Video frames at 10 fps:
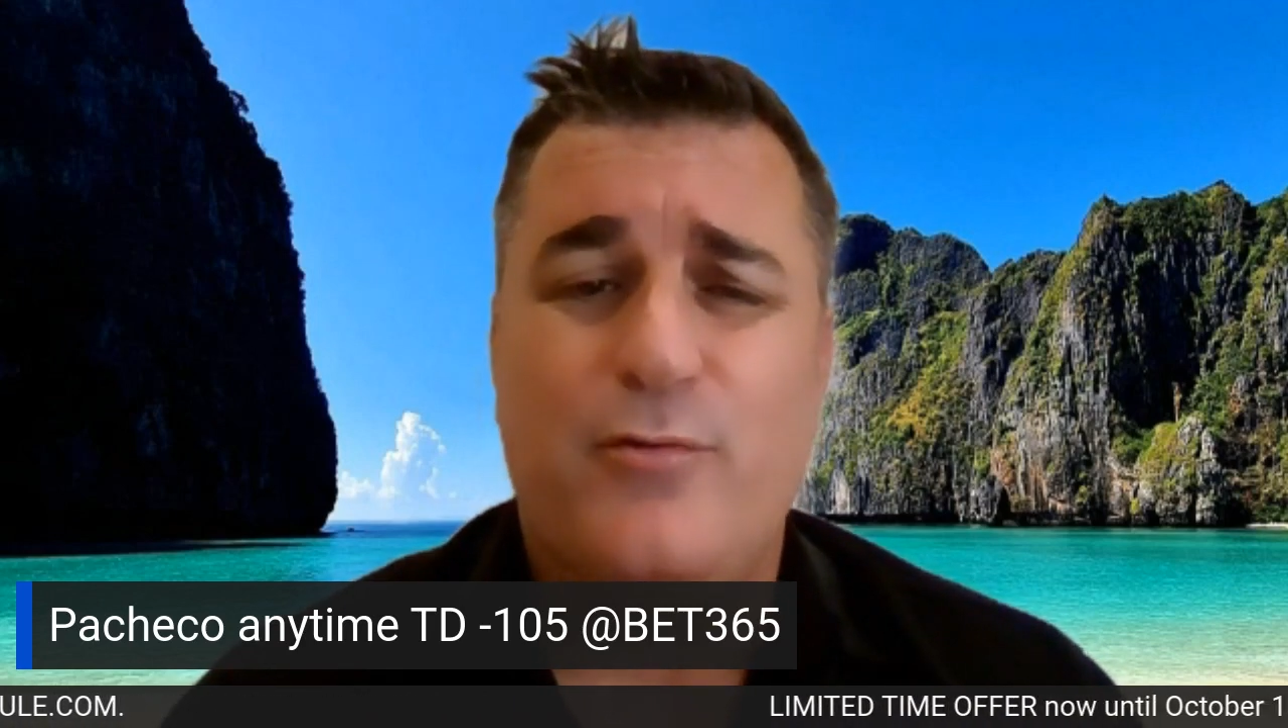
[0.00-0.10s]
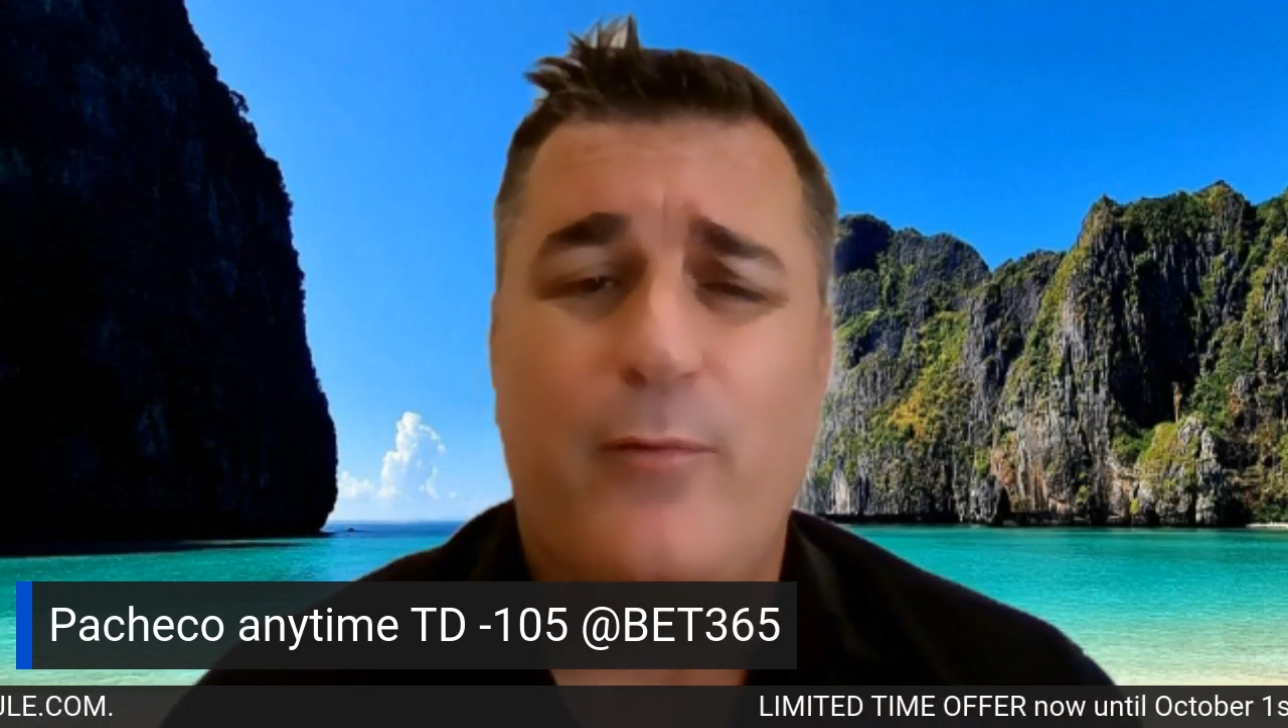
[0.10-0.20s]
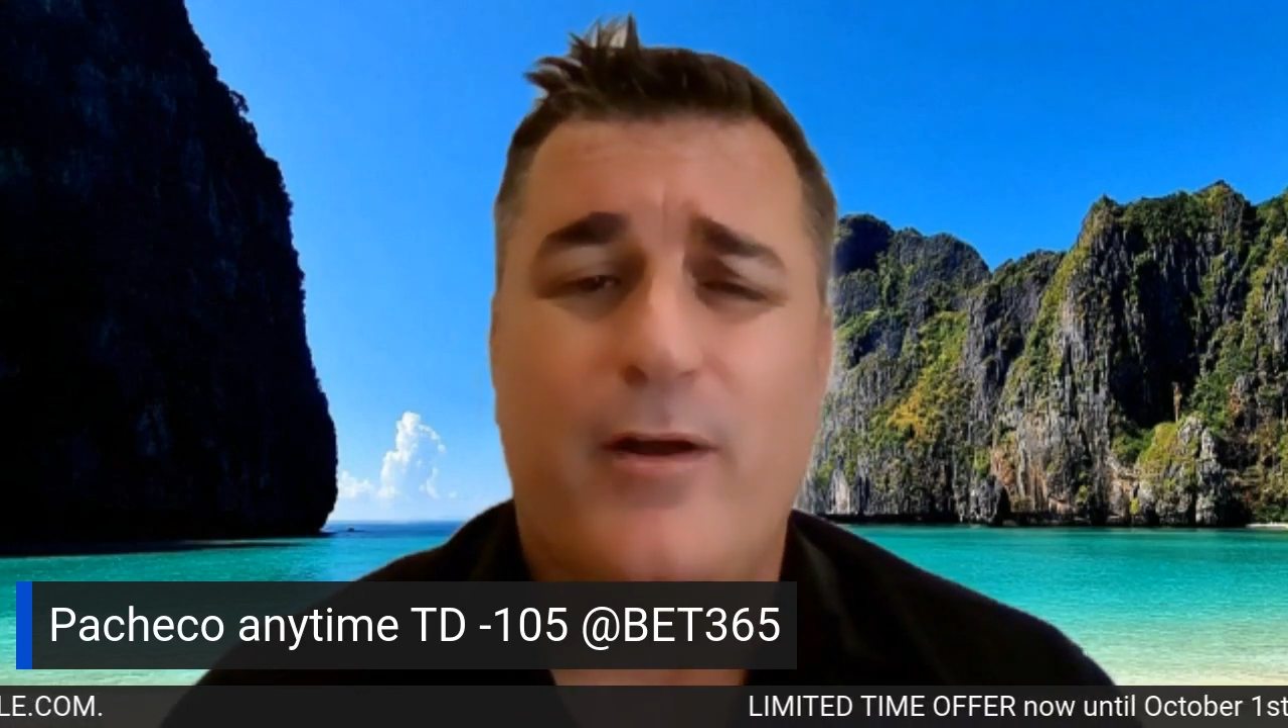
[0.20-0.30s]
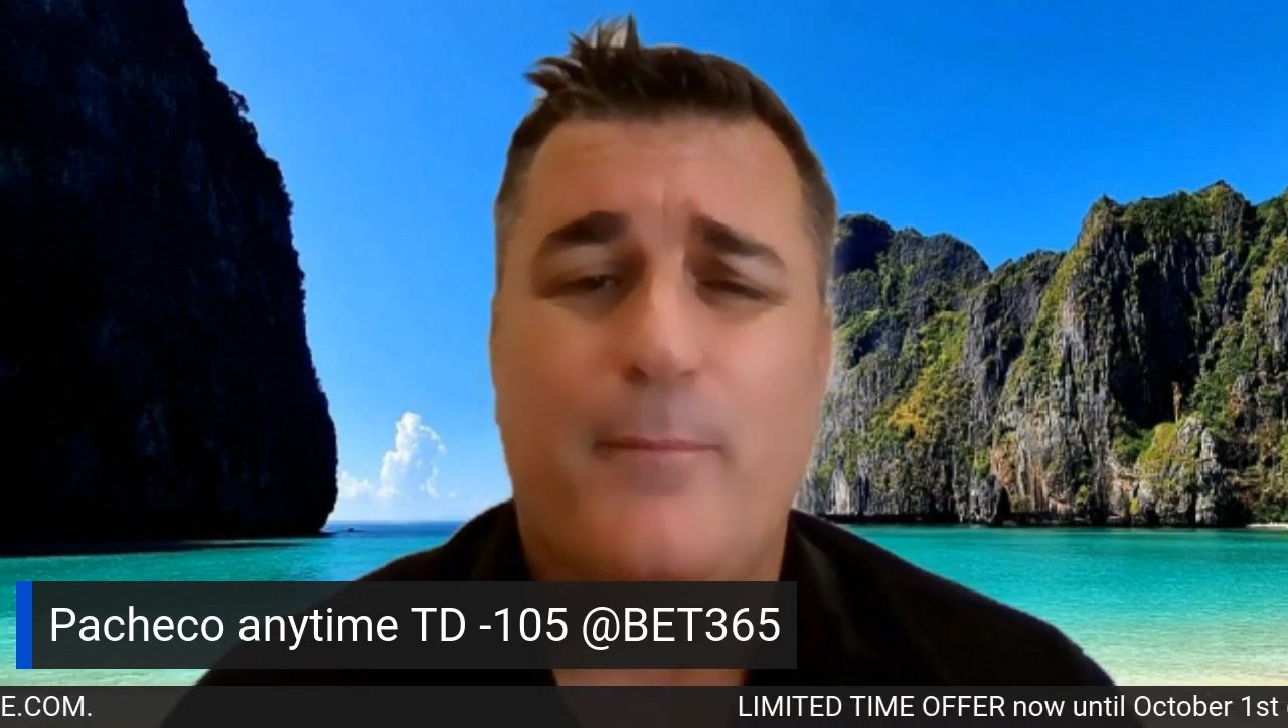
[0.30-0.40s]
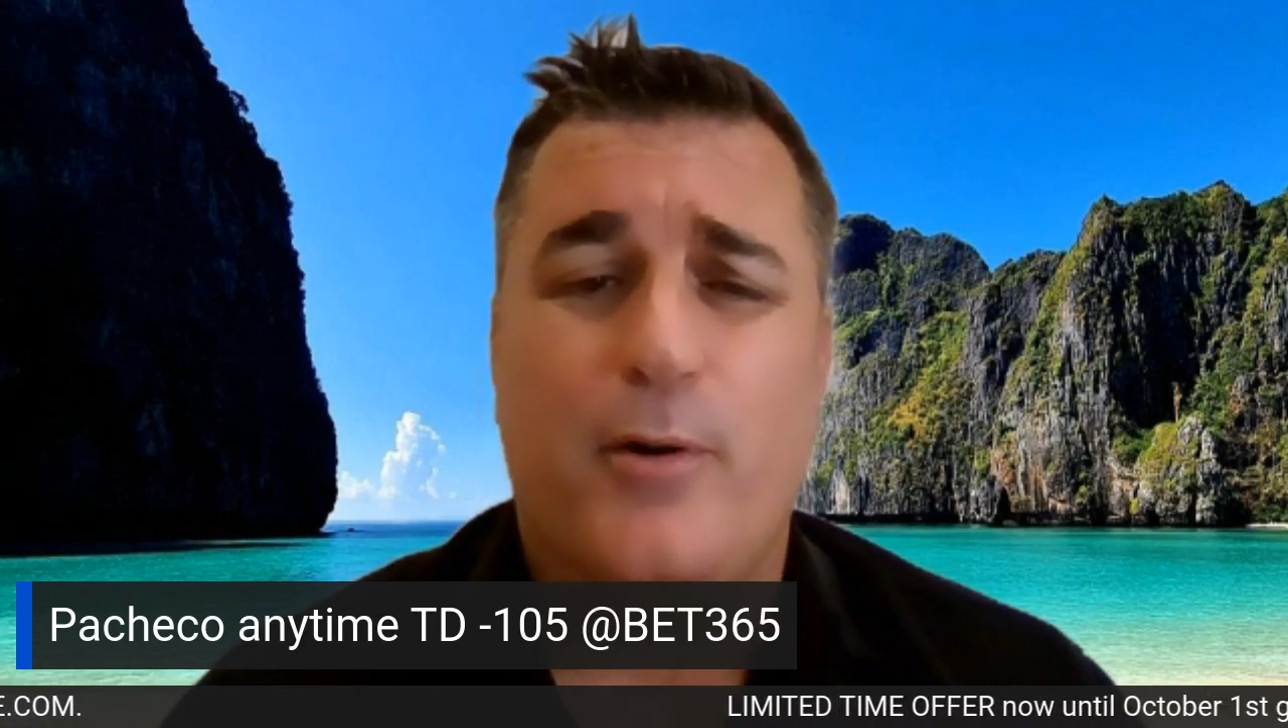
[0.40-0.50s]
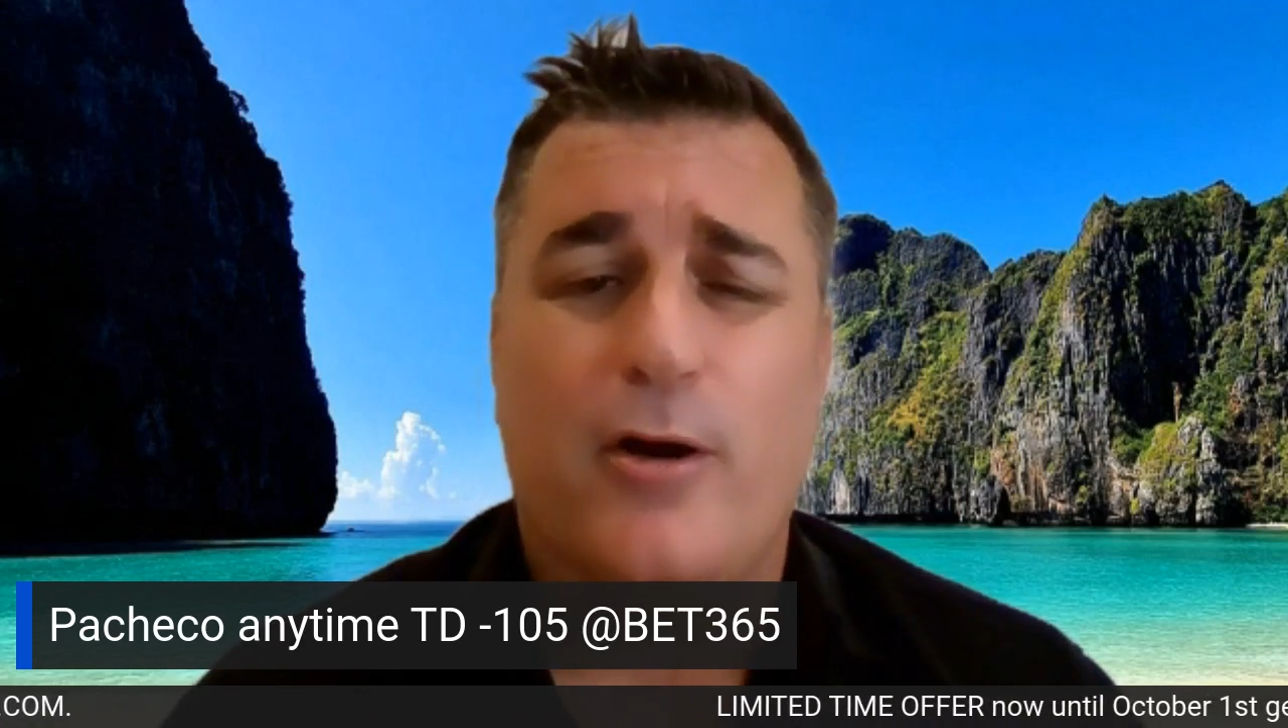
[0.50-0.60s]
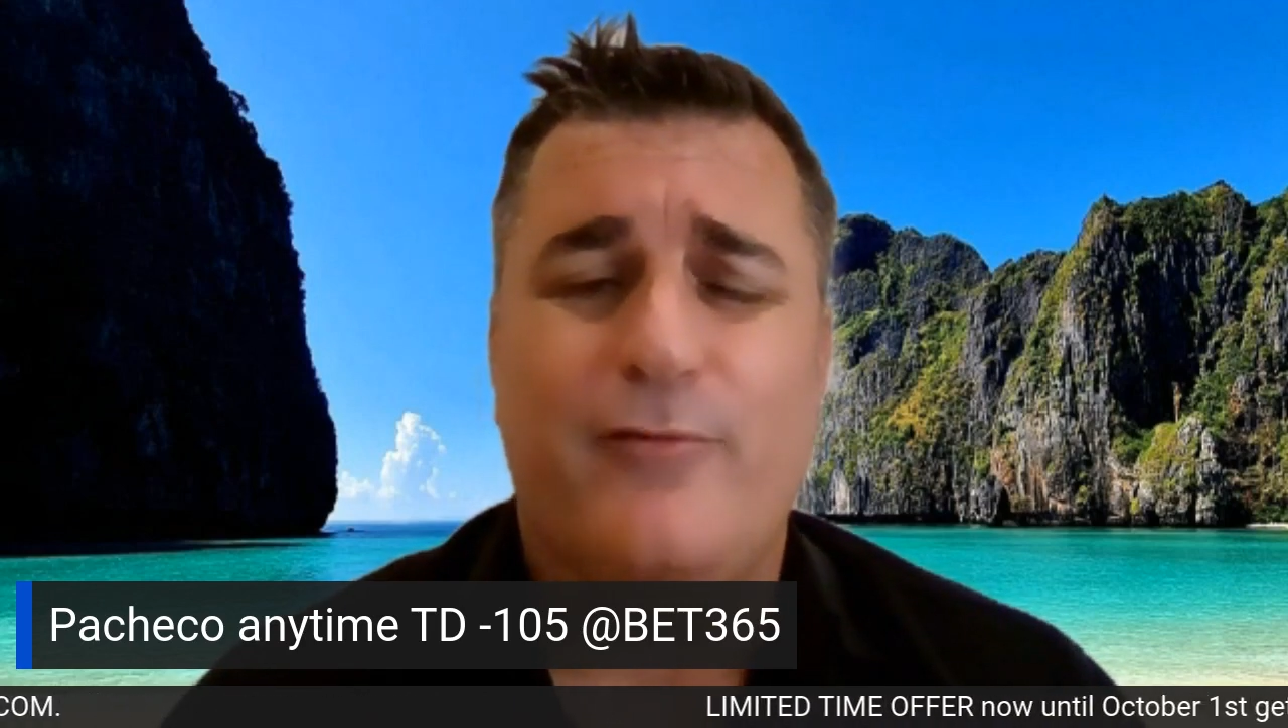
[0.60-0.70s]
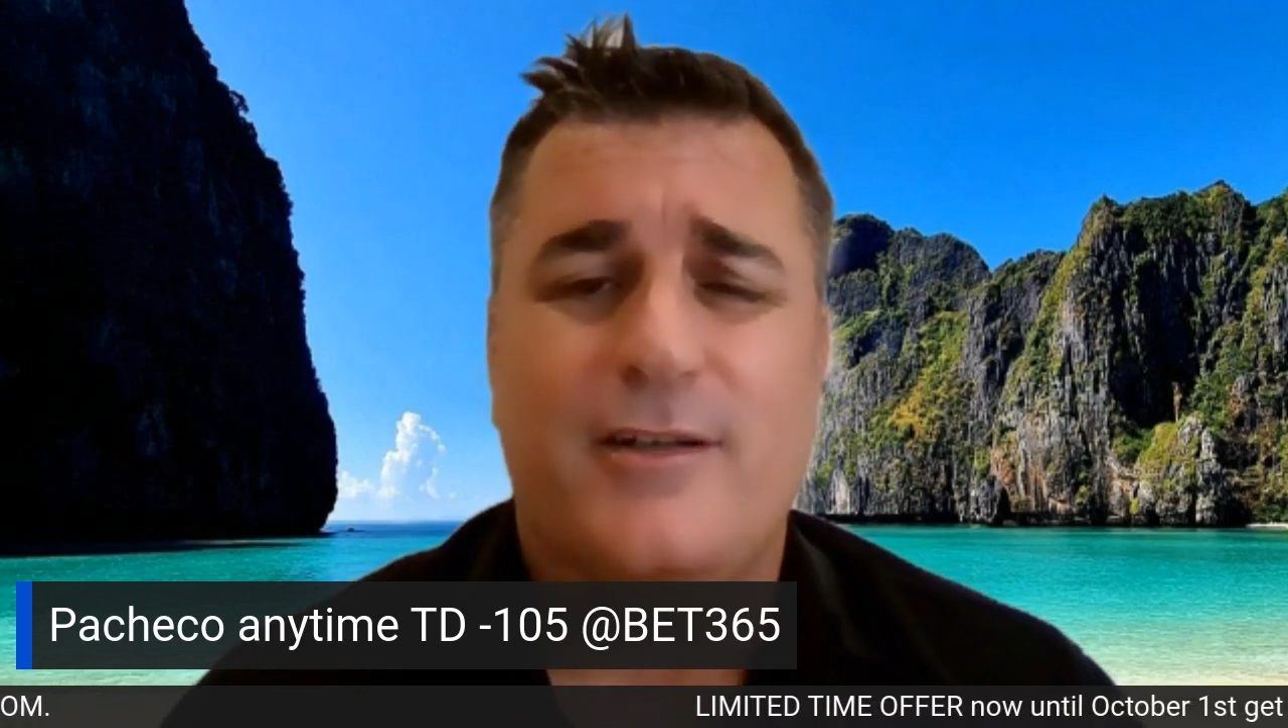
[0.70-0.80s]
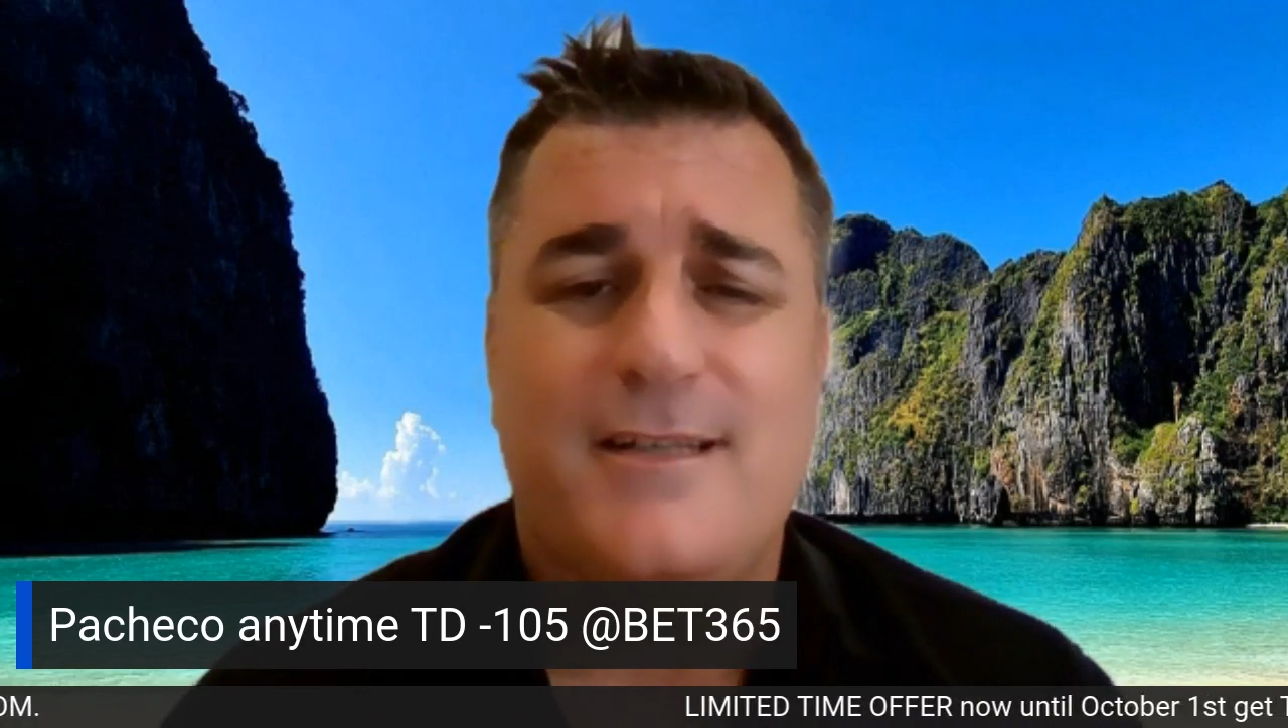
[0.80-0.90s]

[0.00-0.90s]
I went a perfect